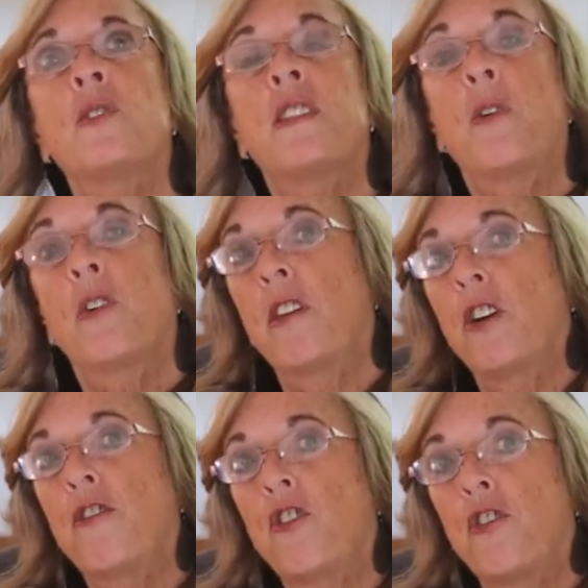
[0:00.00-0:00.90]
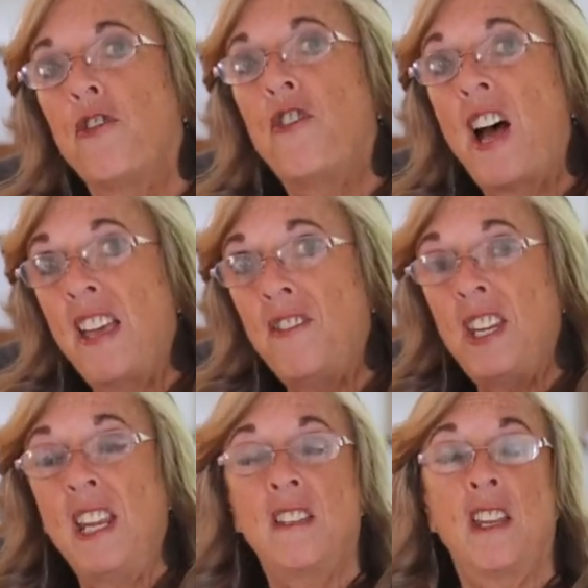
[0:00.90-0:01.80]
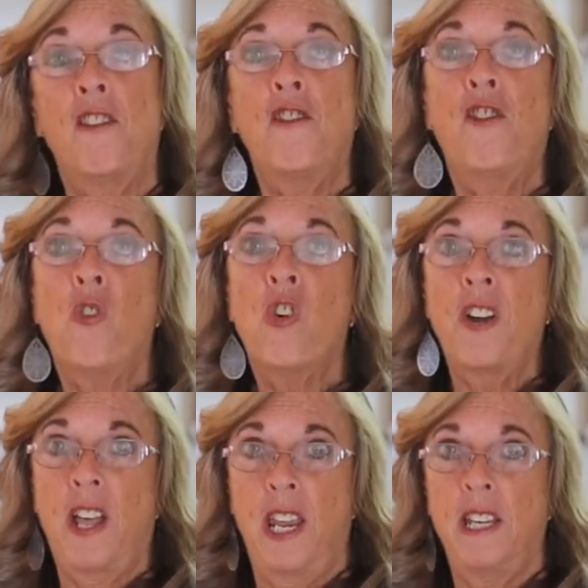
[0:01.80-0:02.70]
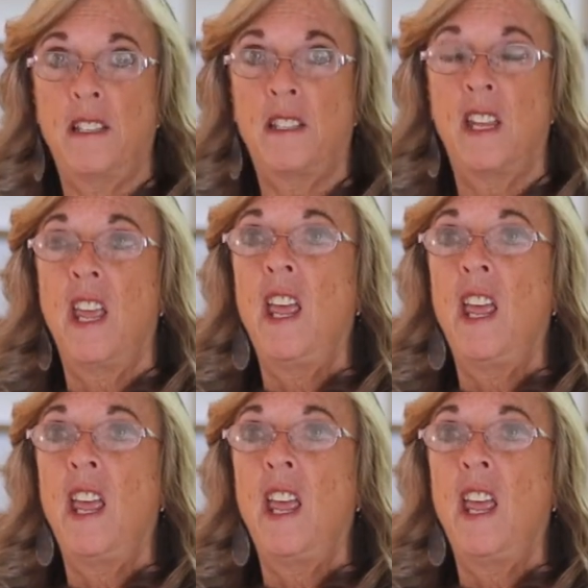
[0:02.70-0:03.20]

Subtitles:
They were there for 5 days and 4 nights.